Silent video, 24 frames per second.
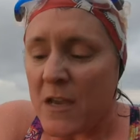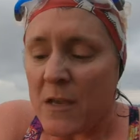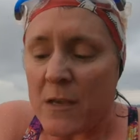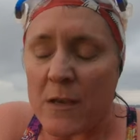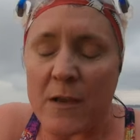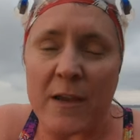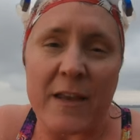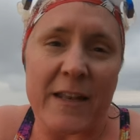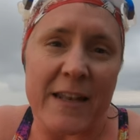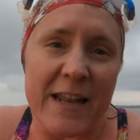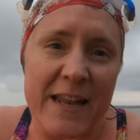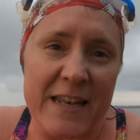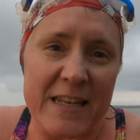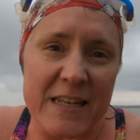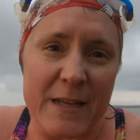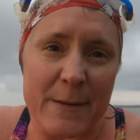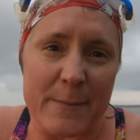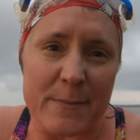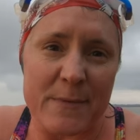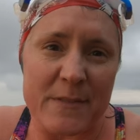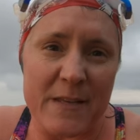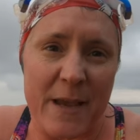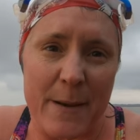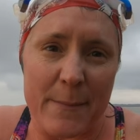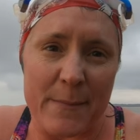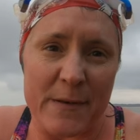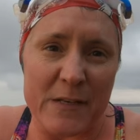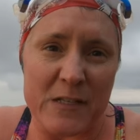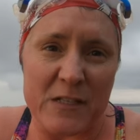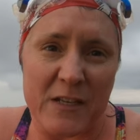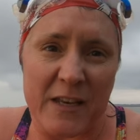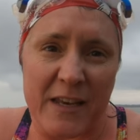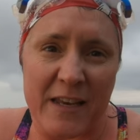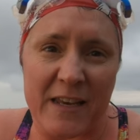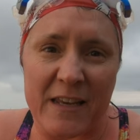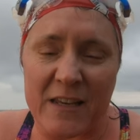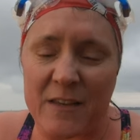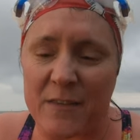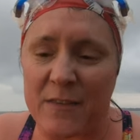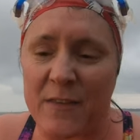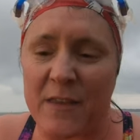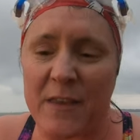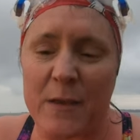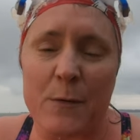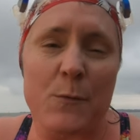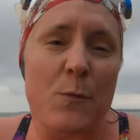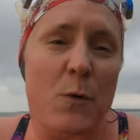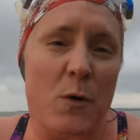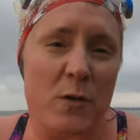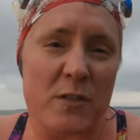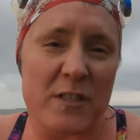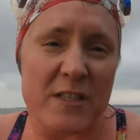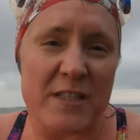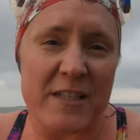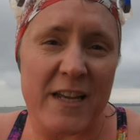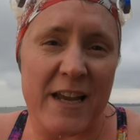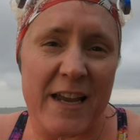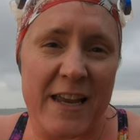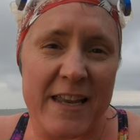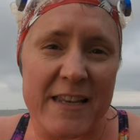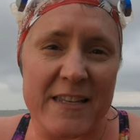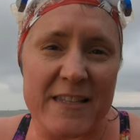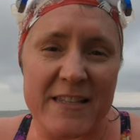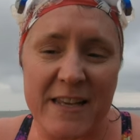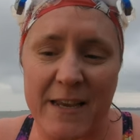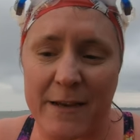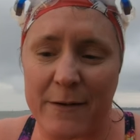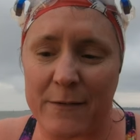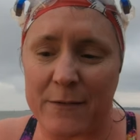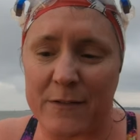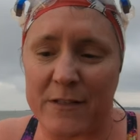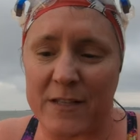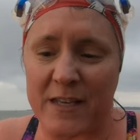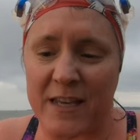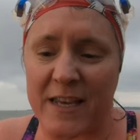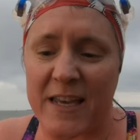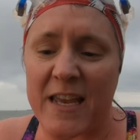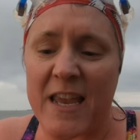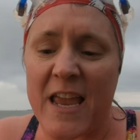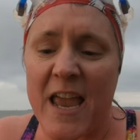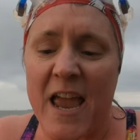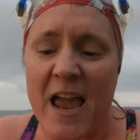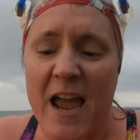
you can end up damaging the watertight integrity